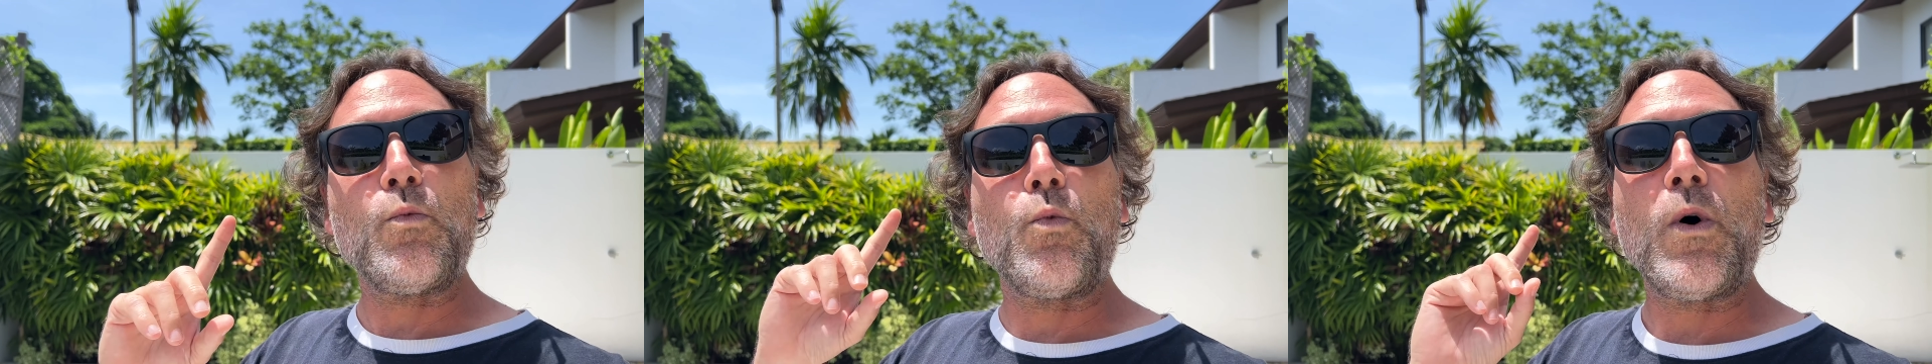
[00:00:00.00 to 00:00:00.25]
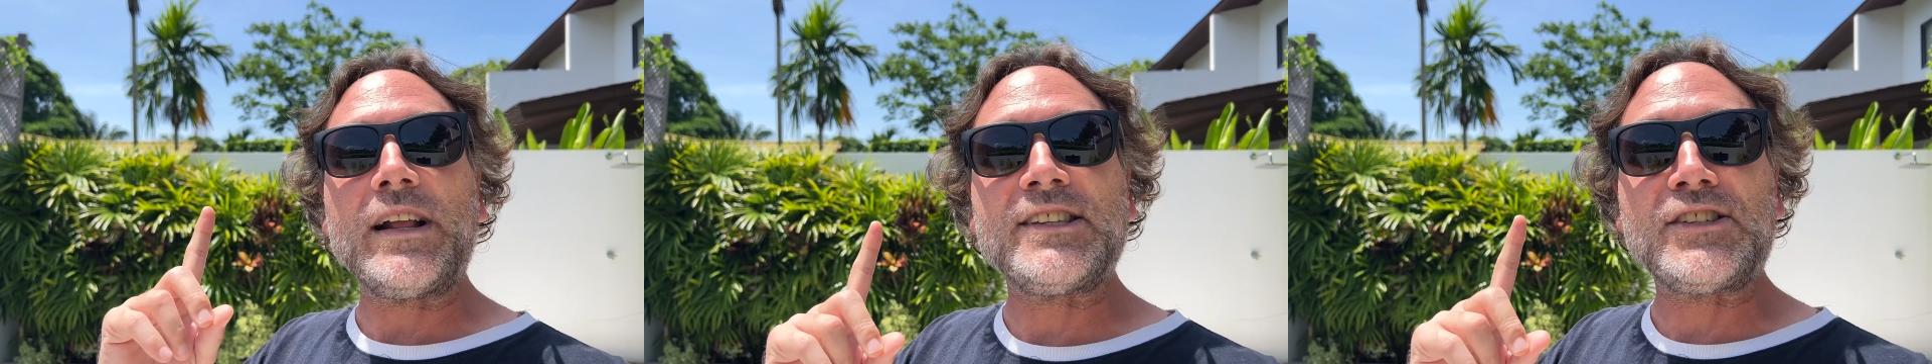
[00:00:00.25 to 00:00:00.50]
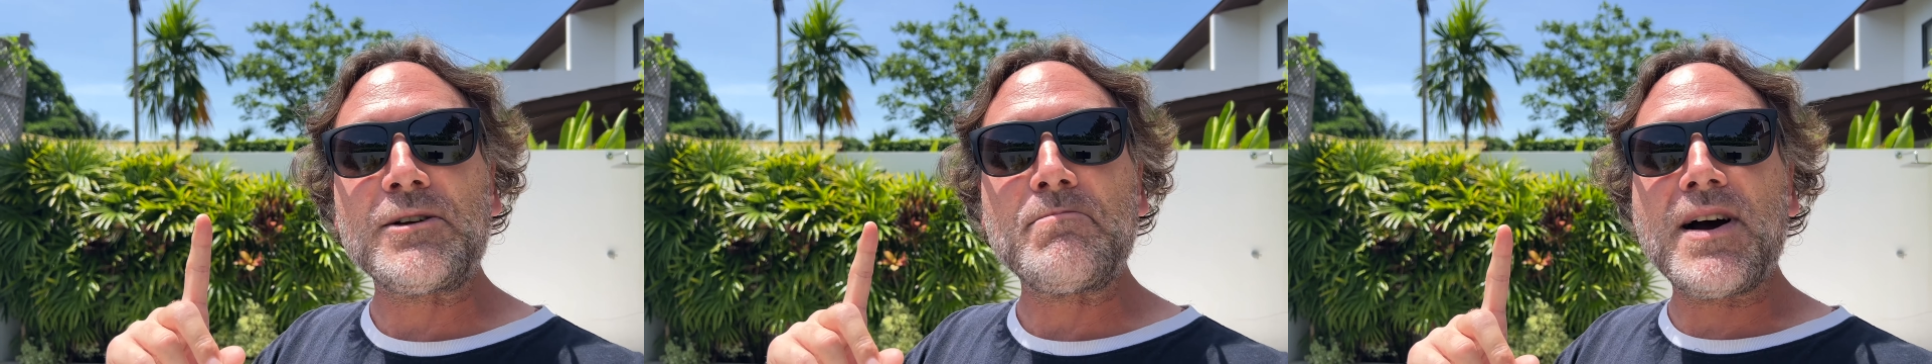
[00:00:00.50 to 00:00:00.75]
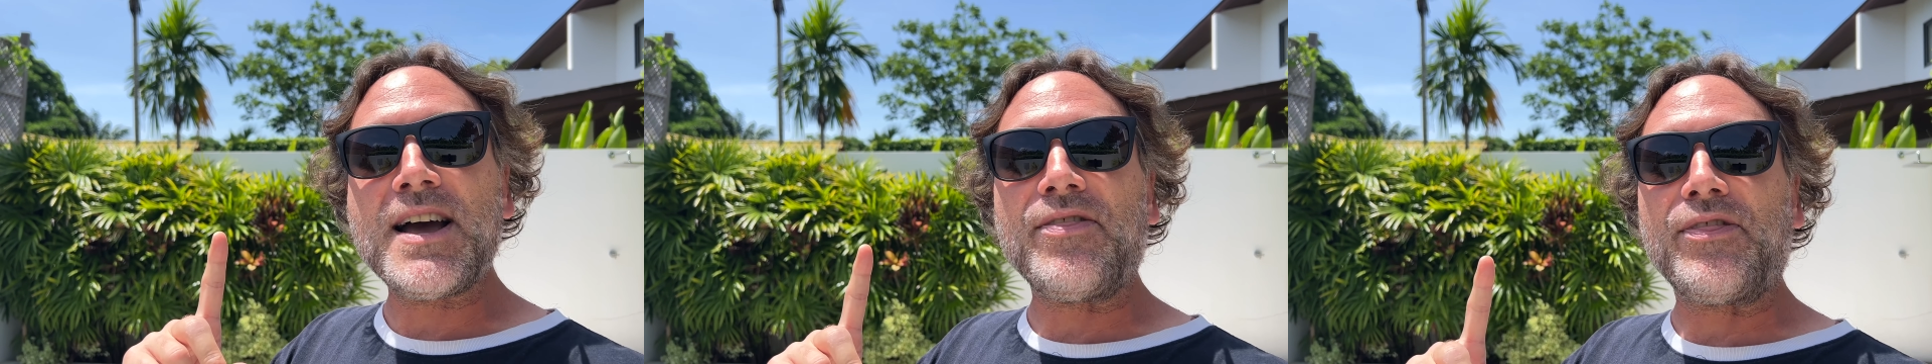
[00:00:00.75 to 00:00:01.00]
Once a
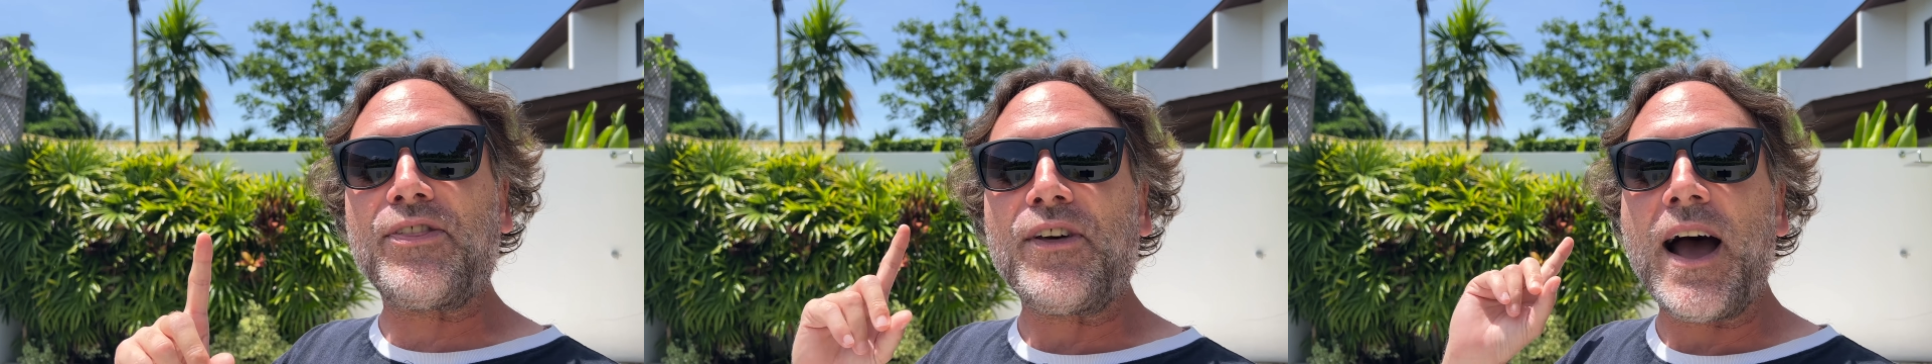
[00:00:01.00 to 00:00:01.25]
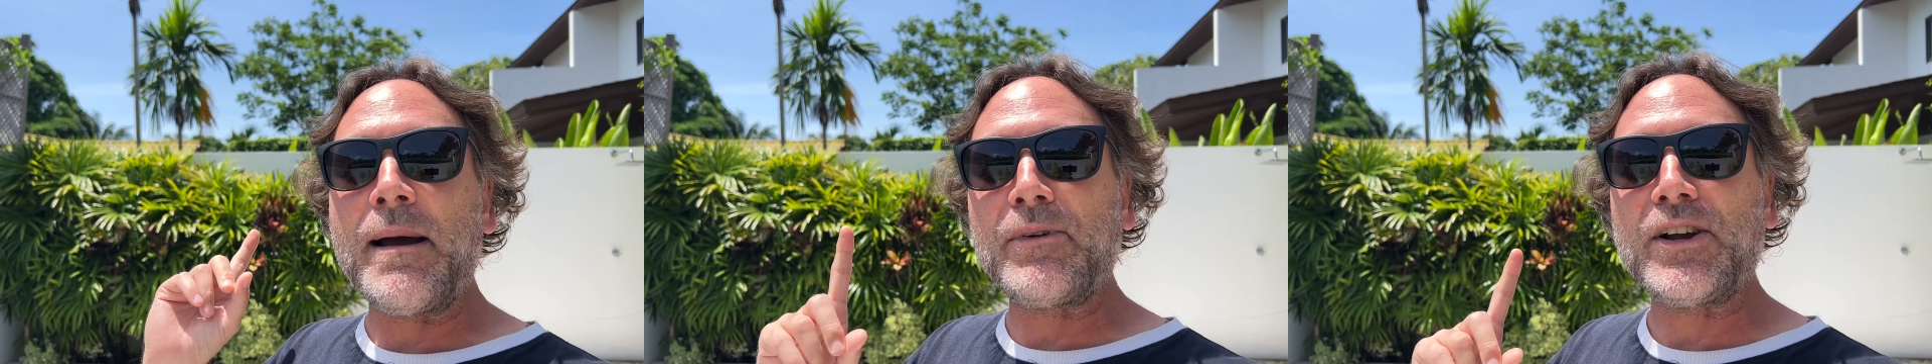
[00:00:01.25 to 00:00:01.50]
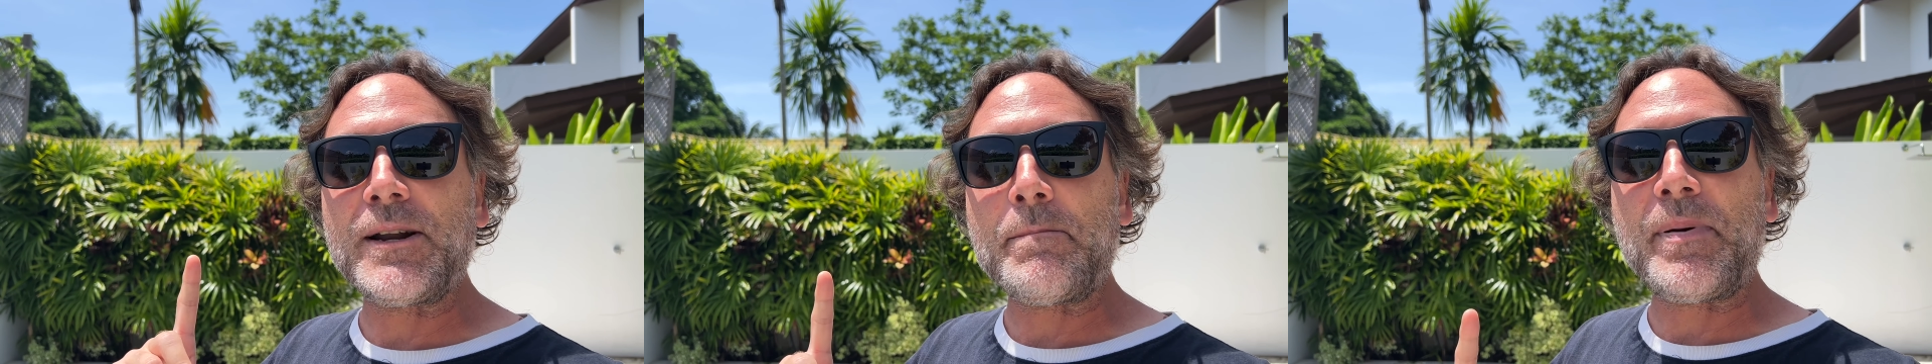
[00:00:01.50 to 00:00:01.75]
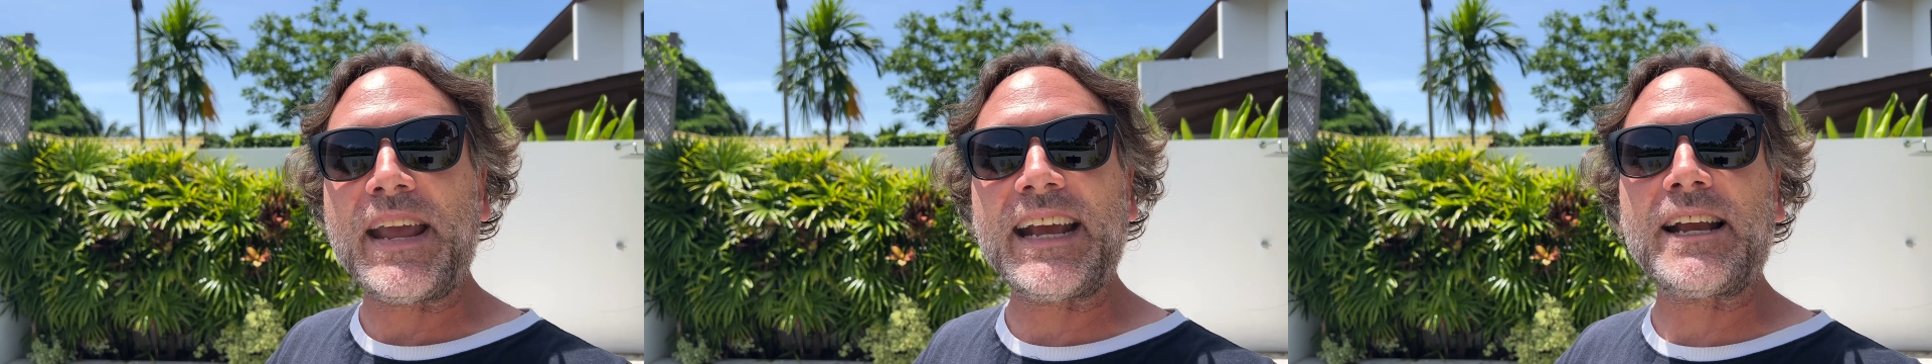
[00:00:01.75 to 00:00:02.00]
month, I'm going to
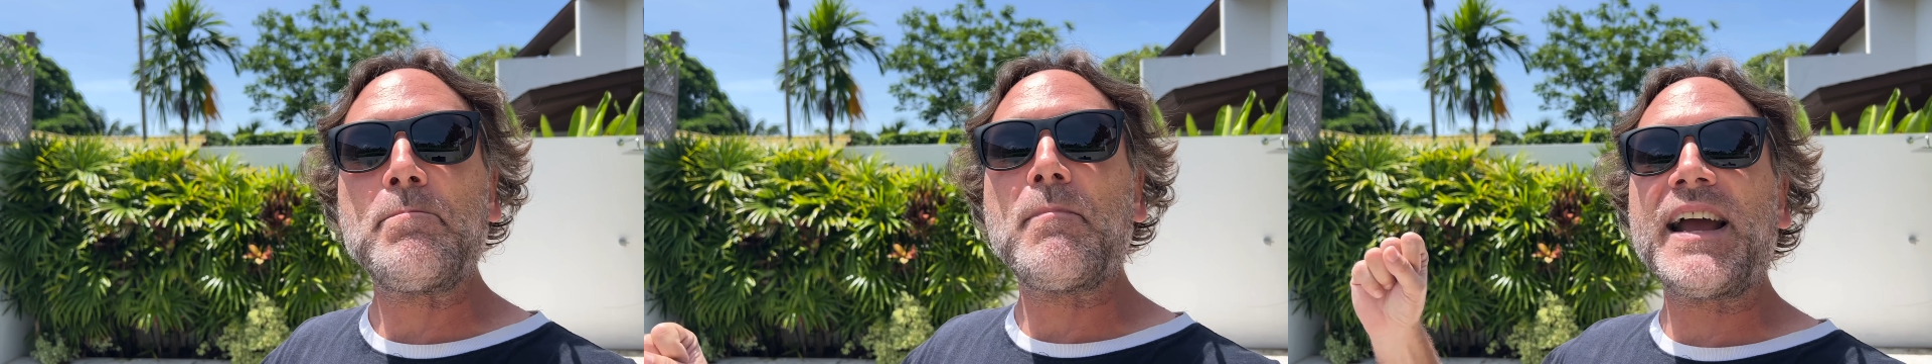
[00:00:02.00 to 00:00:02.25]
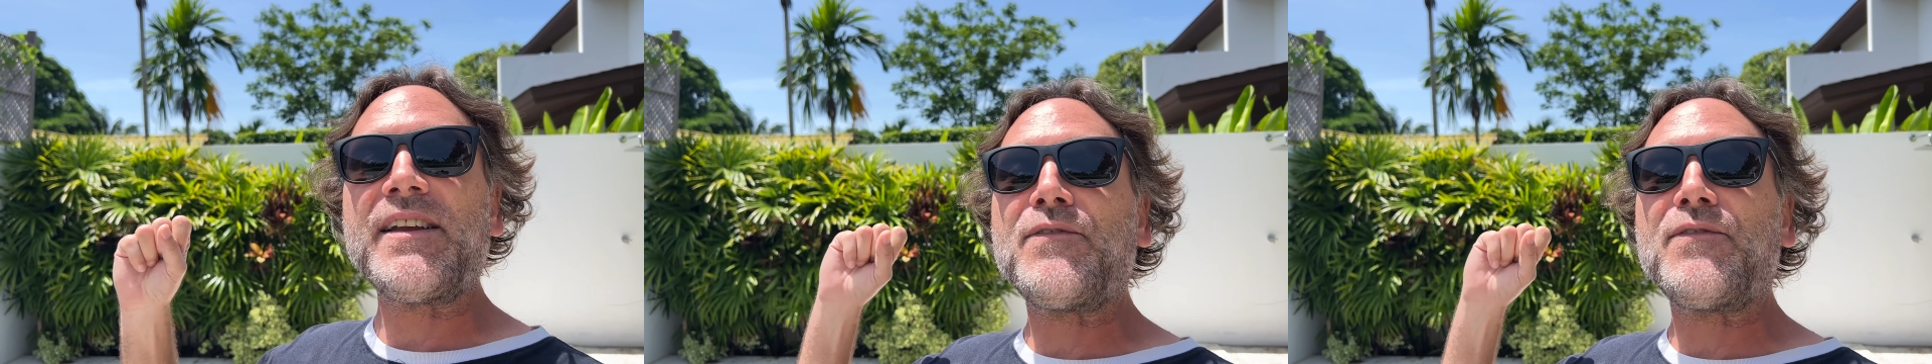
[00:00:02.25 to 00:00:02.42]
pick my